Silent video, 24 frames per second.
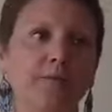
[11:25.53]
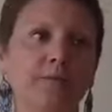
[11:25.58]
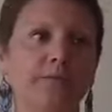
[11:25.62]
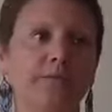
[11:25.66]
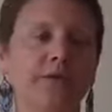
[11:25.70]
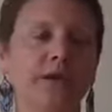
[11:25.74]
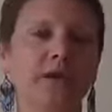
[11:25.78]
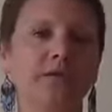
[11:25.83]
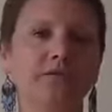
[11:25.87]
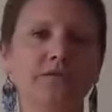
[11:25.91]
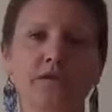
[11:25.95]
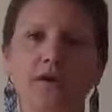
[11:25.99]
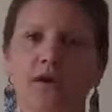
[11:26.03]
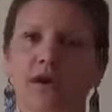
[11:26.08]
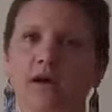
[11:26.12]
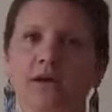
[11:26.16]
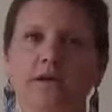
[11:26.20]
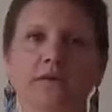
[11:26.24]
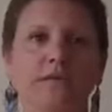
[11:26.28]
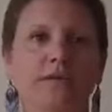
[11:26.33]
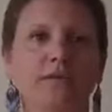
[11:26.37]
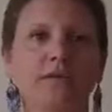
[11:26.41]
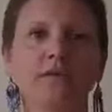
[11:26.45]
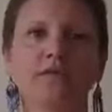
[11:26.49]
if
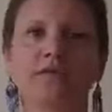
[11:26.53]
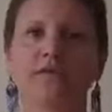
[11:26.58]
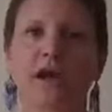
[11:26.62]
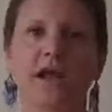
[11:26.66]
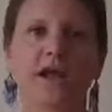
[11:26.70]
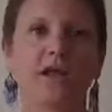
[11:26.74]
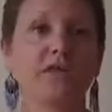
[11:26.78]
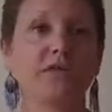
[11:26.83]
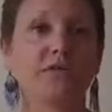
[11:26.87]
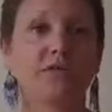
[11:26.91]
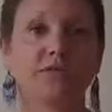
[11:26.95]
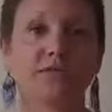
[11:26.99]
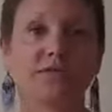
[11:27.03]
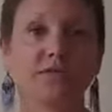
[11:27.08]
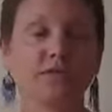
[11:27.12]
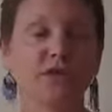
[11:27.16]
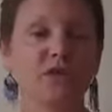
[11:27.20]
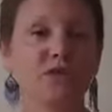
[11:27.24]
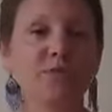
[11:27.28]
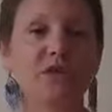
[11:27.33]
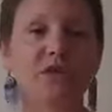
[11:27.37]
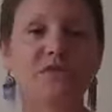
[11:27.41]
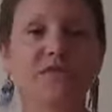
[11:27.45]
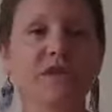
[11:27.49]
not via the
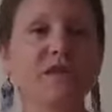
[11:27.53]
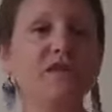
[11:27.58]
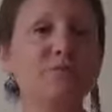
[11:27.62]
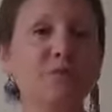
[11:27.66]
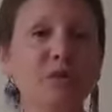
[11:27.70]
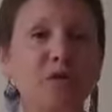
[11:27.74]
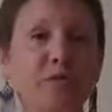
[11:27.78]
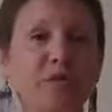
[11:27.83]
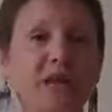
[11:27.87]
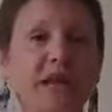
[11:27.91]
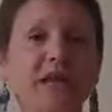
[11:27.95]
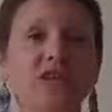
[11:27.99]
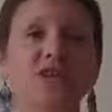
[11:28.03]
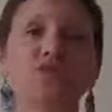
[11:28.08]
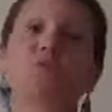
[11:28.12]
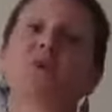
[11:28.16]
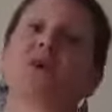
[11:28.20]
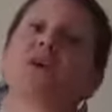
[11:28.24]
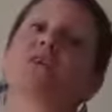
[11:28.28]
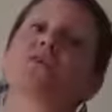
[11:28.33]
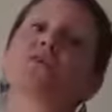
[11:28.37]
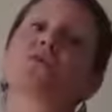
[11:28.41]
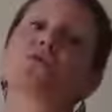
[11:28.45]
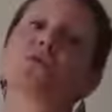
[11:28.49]
Rythmia Facebook page, but
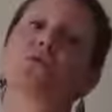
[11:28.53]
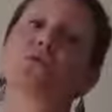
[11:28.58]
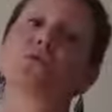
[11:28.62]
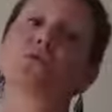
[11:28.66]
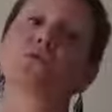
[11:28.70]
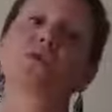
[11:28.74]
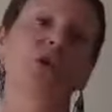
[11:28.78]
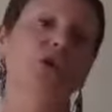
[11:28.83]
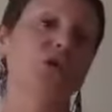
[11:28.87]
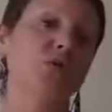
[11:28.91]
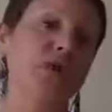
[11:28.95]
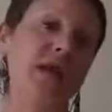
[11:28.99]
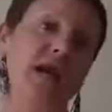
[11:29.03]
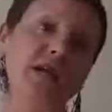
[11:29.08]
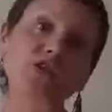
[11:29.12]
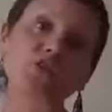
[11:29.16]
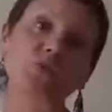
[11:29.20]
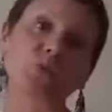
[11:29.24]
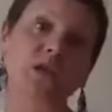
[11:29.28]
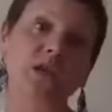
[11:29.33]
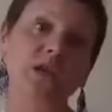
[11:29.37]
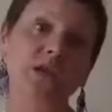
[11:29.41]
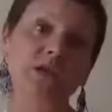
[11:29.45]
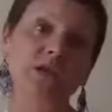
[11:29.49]
also, you know, next
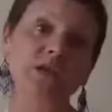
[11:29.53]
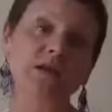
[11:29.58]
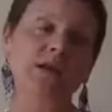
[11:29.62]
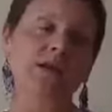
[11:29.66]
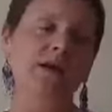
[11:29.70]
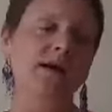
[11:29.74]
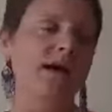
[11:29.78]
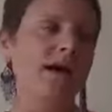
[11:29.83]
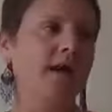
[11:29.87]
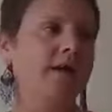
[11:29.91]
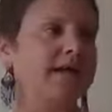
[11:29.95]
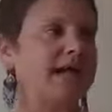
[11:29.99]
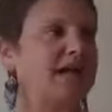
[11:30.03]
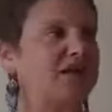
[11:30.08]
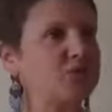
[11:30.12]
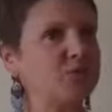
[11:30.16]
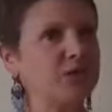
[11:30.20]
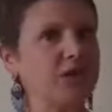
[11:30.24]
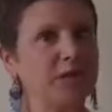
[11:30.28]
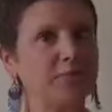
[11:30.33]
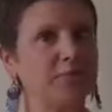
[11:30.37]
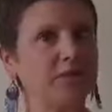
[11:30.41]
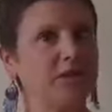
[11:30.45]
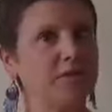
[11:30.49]
week. Next week
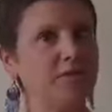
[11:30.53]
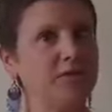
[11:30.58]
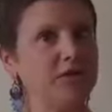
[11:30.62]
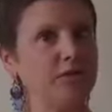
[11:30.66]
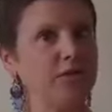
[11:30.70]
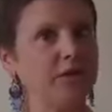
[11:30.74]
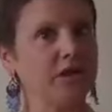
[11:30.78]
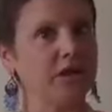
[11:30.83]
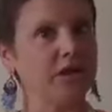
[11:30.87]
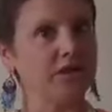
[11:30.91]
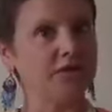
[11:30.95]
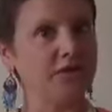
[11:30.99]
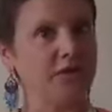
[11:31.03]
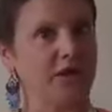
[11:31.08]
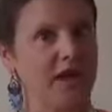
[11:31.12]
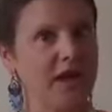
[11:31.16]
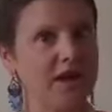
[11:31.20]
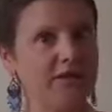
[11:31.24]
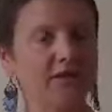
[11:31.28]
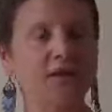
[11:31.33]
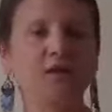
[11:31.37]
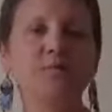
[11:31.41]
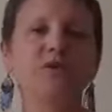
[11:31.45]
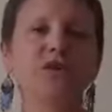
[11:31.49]
I'm going to be doing another live.
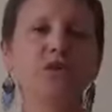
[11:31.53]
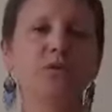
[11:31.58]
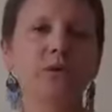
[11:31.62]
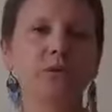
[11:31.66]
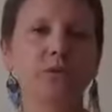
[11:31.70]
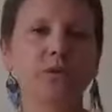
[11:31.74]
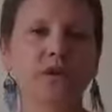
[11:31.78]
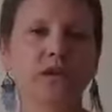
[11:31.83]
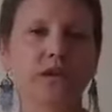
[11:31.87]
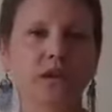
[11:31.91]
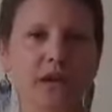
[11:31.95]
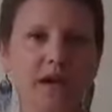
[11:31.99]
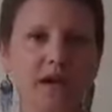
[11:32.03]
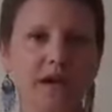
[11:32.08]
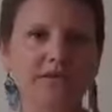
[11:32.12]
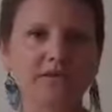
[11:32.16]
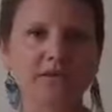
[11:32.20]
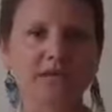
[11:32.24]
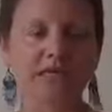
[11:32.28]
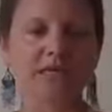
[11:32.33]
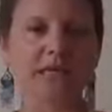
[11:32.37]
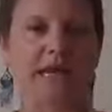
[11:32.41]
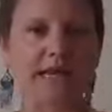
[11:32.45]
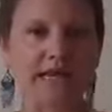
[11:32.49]
I'm going to be doing one every
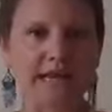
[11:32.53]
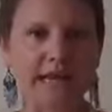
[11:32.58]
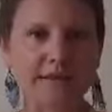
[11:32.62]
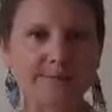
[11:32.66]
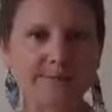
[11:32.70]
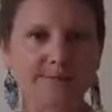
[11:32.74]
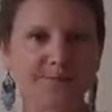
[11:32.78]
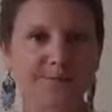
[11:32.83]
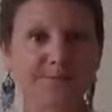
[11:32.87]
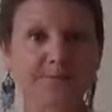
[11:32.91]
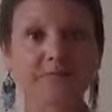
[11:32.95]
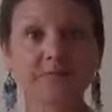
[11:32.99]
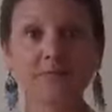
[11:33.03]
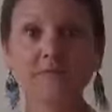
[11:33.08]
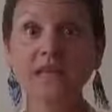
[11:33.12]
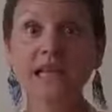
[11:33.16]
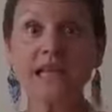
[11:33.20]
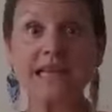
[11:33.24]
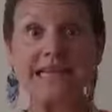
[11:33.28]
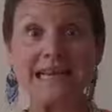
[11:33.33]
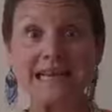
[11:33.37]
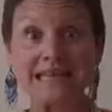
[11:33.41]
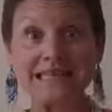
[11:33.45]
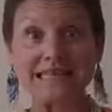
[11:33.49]
Sunday.
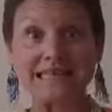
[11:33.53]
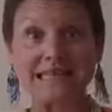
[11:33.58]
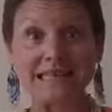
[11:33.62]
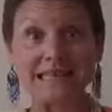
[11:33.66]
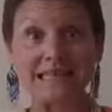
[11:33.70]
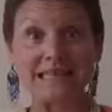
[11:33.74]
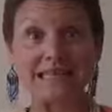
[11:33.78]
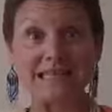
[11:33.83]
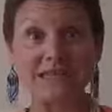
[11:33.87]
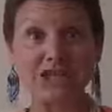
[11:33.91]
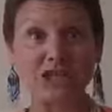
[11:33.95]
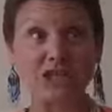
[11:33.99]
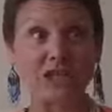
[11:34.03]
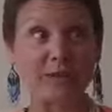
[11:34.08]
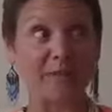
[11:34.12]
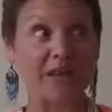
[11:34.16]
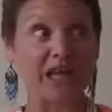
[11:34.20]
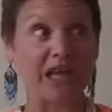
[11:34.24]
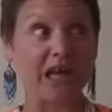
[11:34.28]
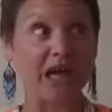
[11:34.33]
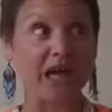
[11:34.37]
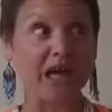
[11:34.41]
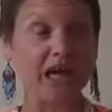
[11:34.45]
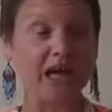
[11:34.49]
Next Sunday it's going to be
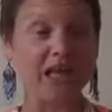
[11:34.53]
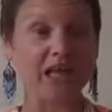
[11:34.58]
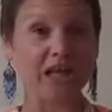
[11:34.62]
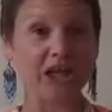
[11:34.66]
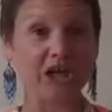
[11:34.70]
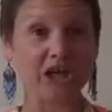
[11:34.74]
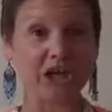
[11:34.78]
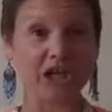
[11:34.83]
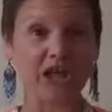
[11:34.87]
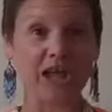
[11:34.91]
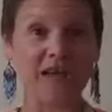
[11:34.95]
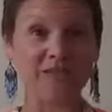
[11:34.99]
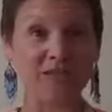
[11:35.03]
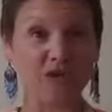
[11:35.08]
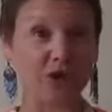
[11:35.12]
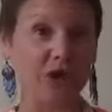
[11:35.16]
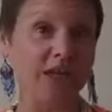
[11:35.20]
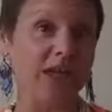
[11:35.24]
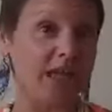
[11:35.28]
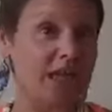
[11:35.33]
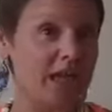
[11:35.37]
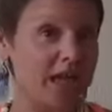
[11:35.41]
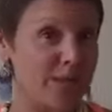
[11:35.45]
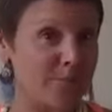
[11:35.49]
a little live
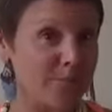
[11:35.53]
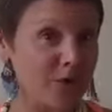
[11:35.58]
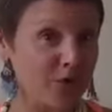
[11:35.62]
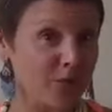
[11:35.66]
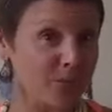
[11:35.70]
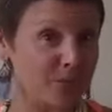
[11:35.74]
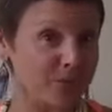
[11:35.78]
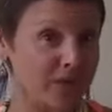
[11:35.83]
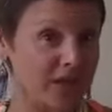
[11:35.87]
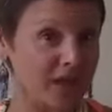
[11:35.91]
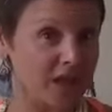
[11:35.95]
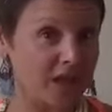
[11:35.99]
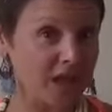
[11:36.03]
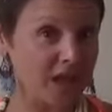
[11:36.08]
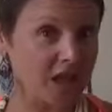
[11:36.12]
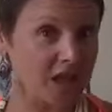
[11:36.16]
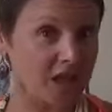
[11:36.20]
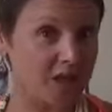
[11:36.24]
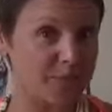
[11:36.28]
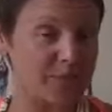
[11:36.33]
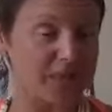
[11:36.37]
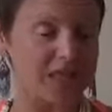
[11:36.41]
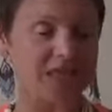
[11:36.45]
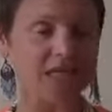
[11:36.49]
cooking demo, I think,
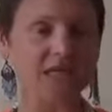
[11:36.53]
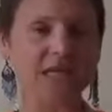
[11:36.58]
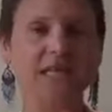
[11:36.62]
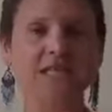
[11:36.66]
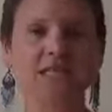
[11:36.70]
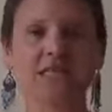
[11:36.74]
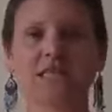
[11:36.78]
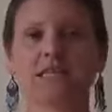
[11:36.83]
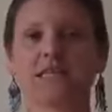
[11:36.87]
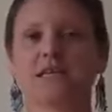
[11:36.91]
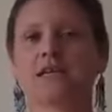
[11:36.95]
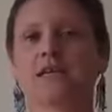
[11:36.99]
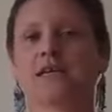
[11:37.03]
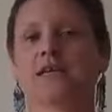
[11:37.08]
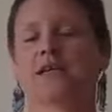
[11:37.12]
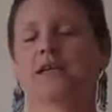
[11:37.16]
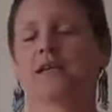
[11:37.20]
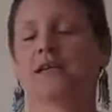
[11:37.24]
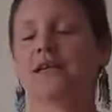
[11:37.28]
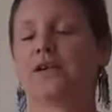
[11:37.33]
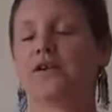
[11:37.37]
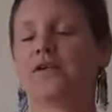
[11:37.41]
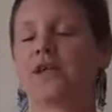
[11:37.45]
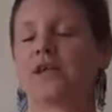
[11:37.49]
because that's,
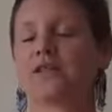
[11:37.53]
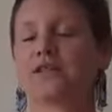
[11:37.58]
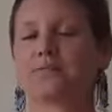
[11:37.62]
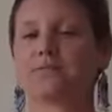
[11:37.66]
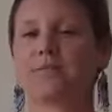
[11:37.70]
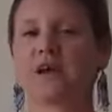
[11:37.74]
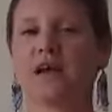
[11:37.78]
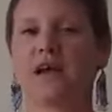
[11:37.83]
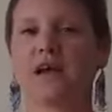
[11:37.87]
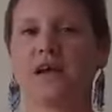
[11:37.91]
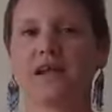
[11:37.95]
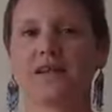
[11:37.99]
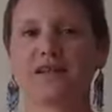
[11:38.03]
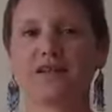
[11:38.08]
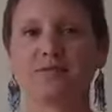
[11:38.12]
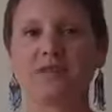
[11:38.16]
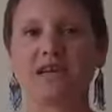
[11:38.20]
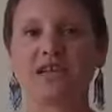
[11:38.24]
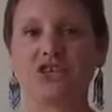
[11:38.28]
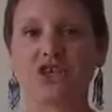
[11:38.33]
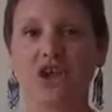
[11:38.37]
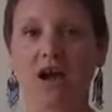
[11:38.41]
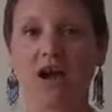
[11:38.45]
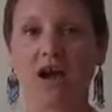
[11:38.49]
you know, that's my
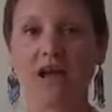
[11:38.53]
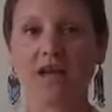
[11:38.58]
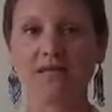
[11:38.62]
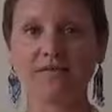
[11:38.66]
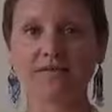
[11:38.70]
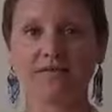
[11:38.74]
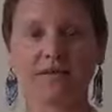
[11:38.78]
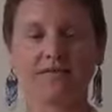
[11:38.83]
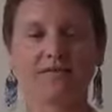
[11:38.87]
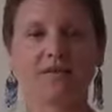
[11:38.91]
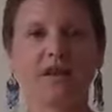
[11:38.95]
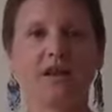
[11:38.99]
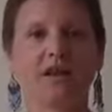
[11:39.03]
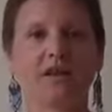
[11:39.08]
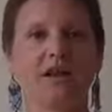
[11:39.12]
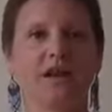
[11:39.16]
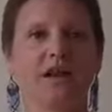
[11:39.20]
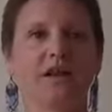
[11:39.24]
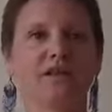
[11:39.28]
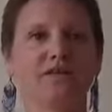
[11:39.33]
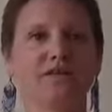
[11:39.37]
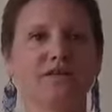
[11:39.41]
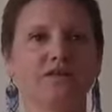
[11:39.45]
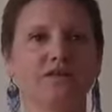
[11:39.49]
jive. I've done a lot
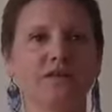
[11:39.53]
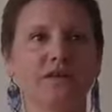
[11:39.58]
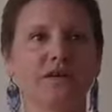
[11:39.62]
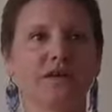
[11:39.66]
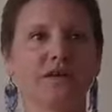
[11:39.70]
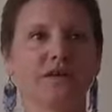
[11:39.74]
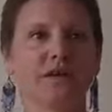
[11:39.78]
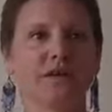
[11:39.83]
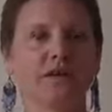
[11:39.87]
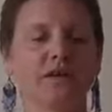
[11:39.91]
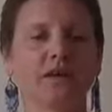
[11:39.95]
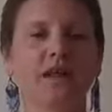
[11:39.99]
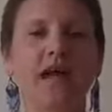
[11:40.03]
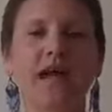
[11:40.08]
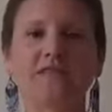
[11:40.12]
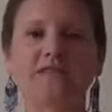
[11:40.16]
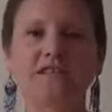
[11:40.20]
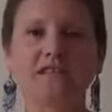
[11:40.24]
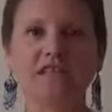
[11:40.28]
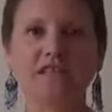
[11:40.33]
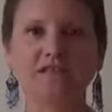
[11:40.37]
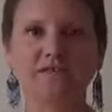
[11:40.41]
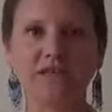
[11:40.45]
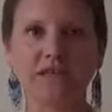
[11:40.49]
of live
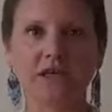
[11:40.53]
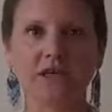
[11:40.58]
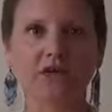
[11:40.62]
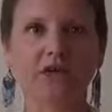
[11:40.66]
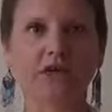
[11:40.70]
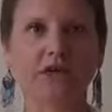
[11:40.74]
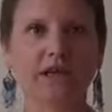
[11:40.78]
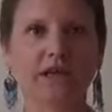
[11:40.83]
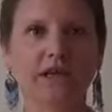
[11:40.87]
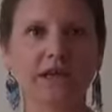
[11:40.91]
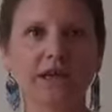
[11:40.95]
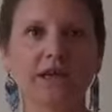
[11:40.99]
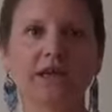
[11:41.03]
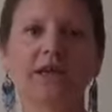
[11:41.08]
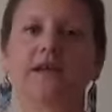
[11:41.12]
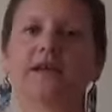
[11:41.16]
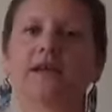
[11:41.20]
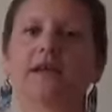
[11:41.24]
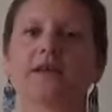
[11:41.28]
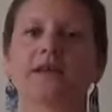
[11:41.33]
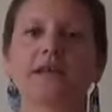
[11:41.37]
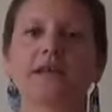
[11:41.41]
TV cooking, and